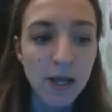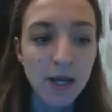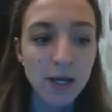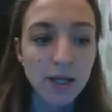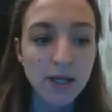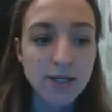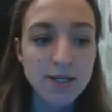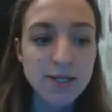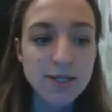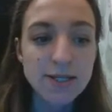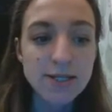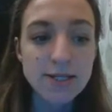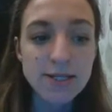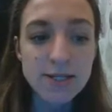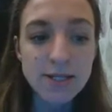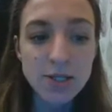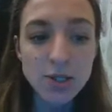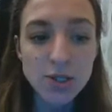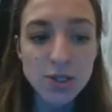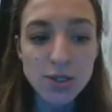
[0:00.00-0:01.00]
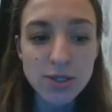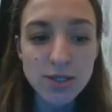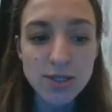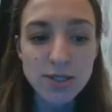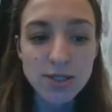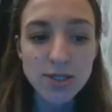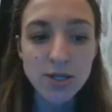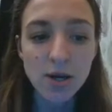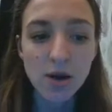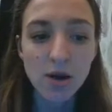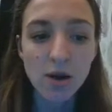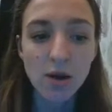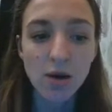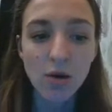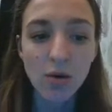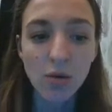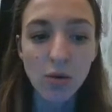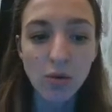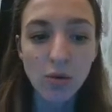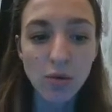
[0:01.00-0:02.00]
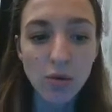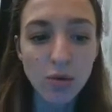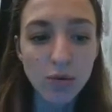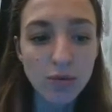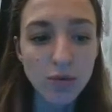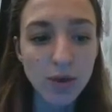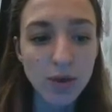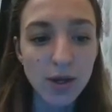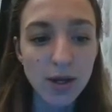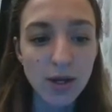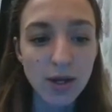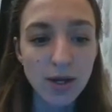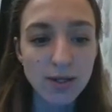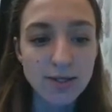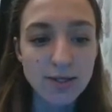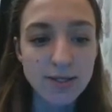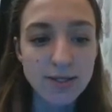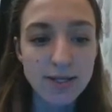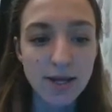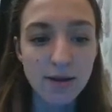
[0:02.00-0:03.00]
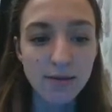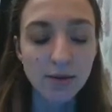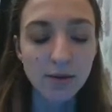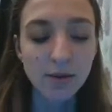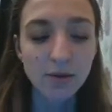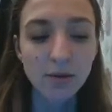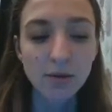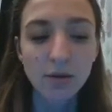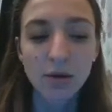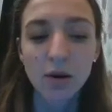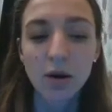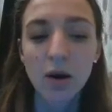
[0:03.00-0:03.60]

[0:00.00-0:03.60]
In the decisions uh, of the seven